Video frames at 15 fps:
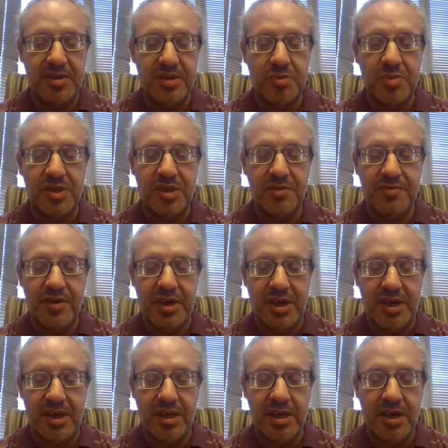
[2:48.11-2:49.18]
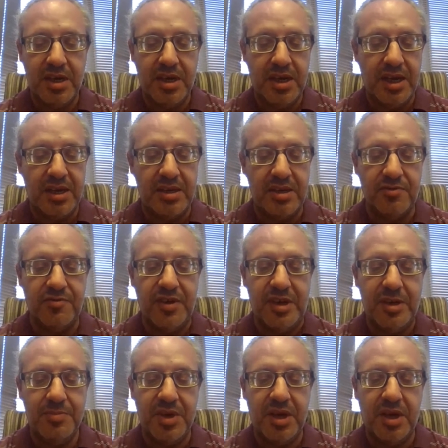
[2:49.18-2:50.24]
specifically in
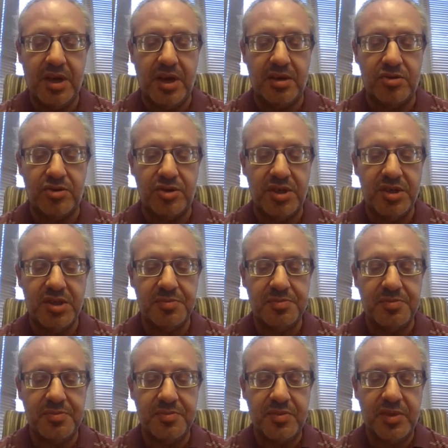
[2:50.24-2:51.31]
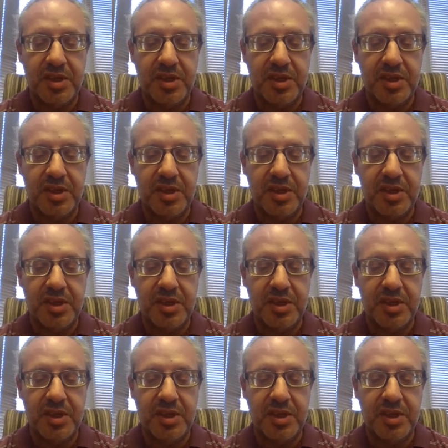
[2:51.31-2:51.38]
developing countries,